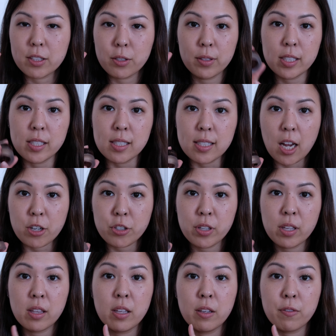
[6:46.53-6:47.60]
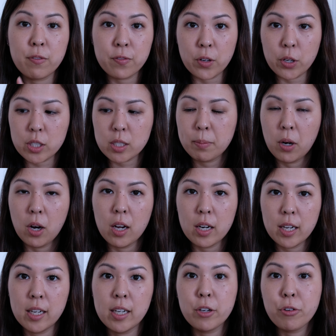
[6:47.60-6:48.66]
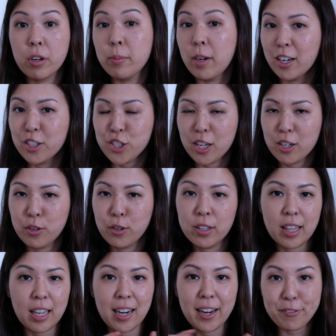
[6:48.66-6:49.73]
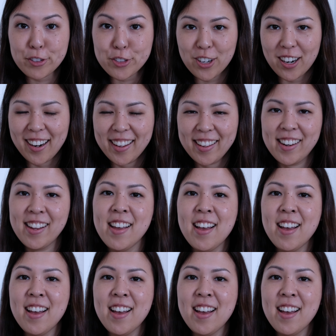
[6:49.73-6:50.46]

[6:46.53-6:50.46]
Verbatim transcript: So this is actually the first potted cream eyeshadow that I ever tried.